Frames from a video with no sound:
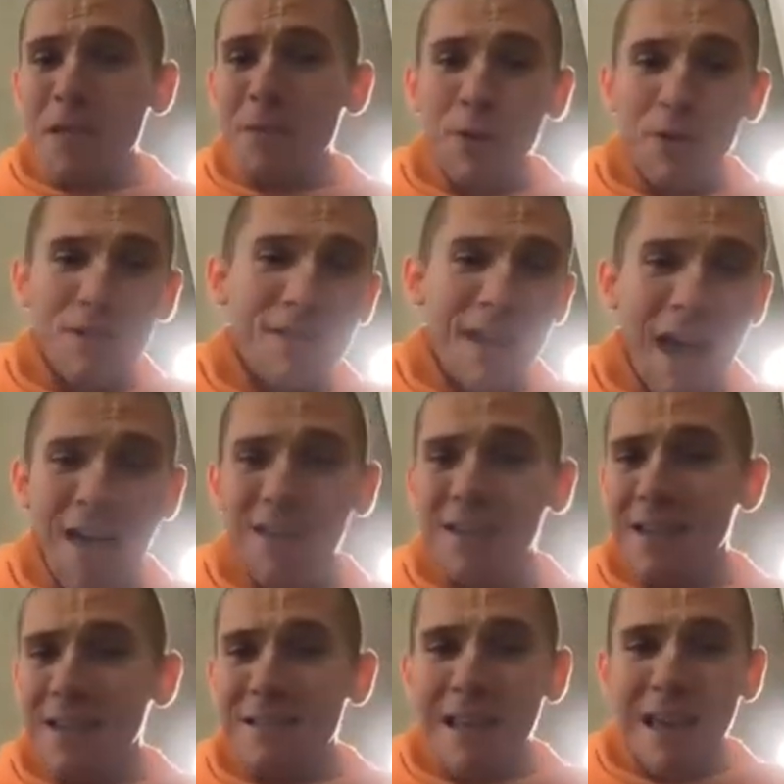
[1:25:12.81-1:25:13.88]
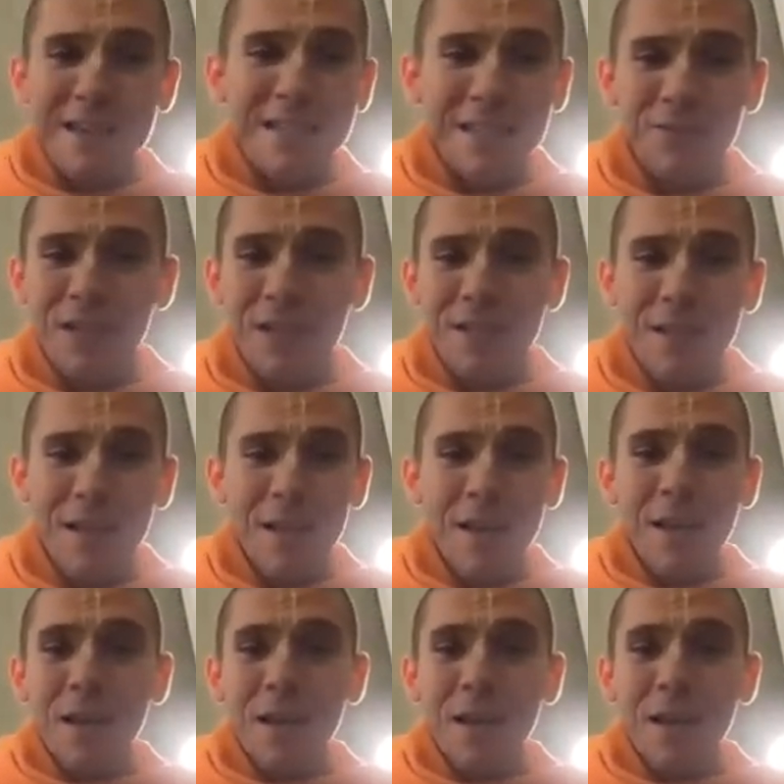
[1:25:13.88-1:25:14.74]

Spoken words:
his personality, his activities,